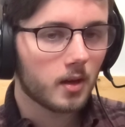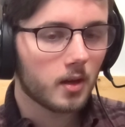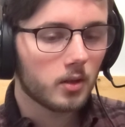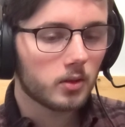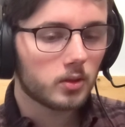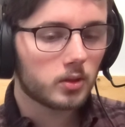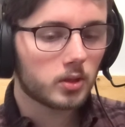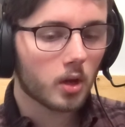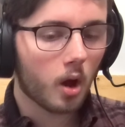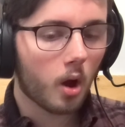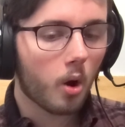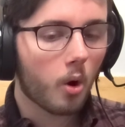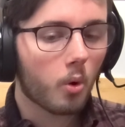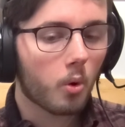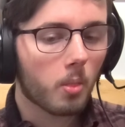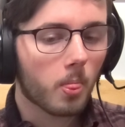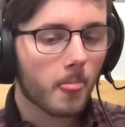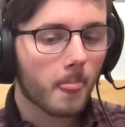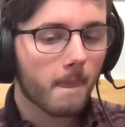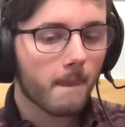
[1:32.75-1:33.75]
So,
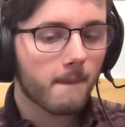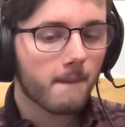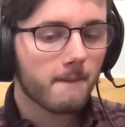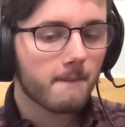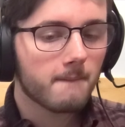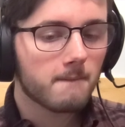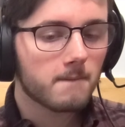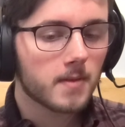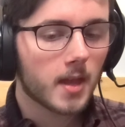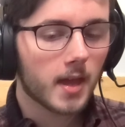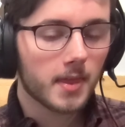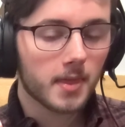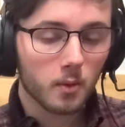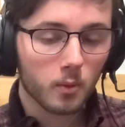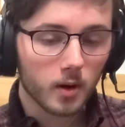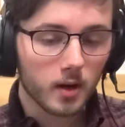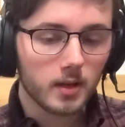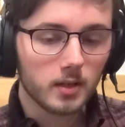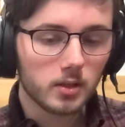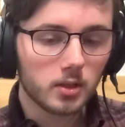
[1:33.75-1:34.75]
and there
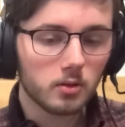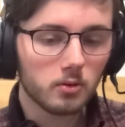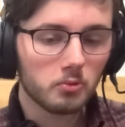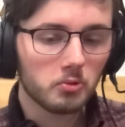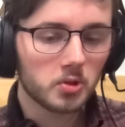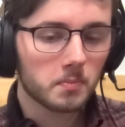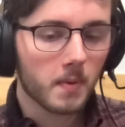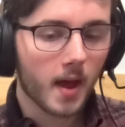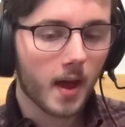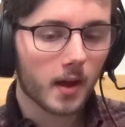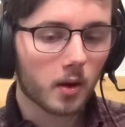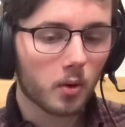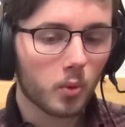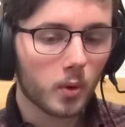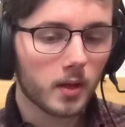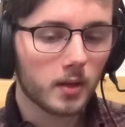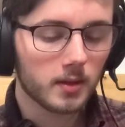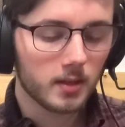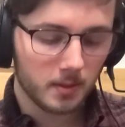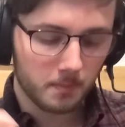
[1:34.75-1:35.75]
were issues back
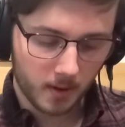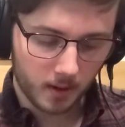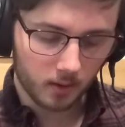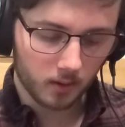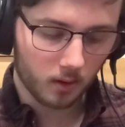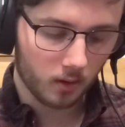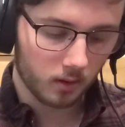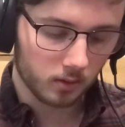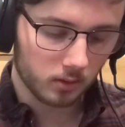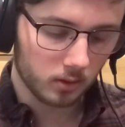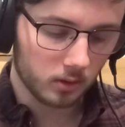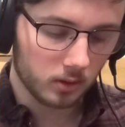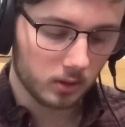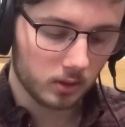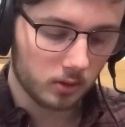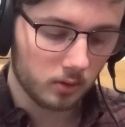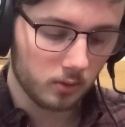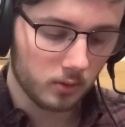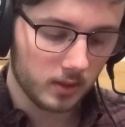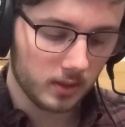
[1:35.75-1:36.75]
when the parent cartridge
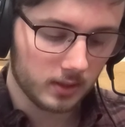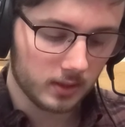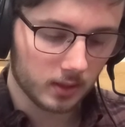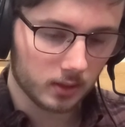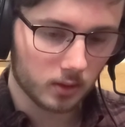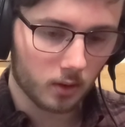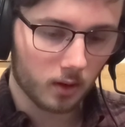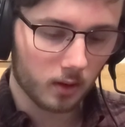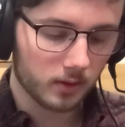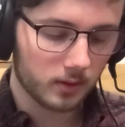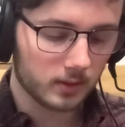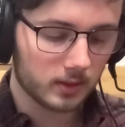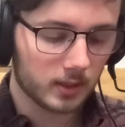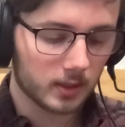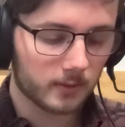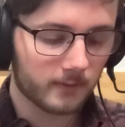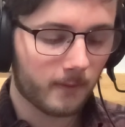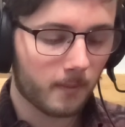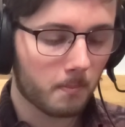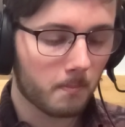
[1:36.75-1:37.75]
to the 6 arc, the
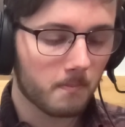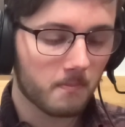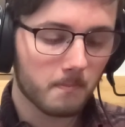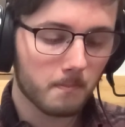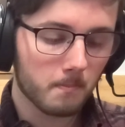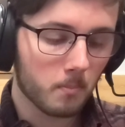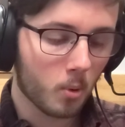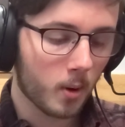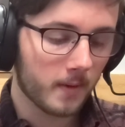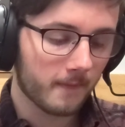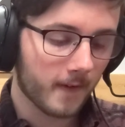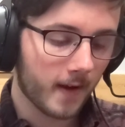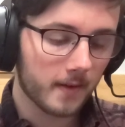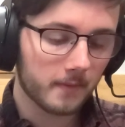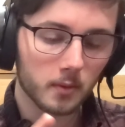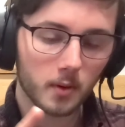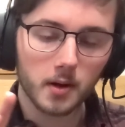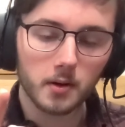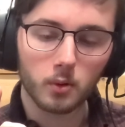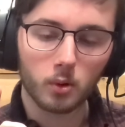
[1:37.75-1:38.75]
6.5
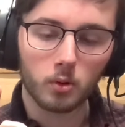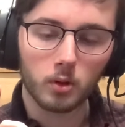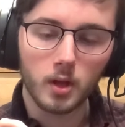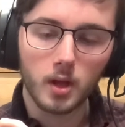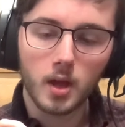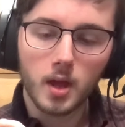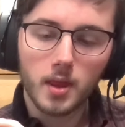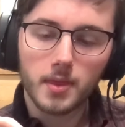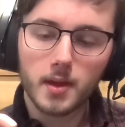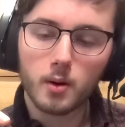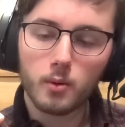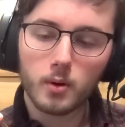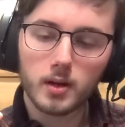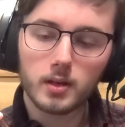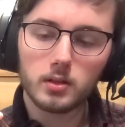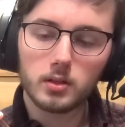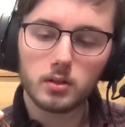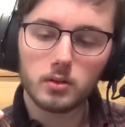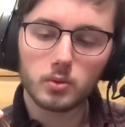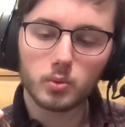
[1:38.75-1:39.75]
Grendel, there were
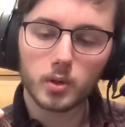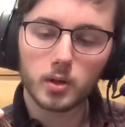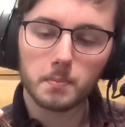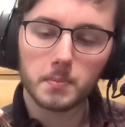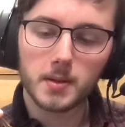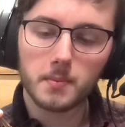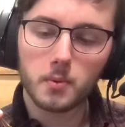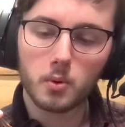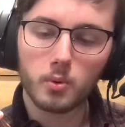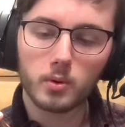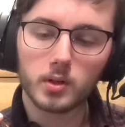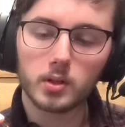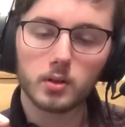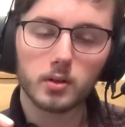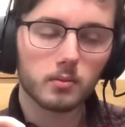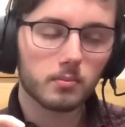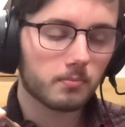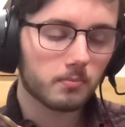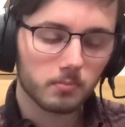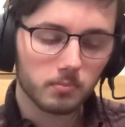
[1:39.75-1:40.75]
issues where people
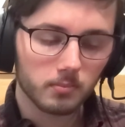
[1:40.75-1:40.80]
were,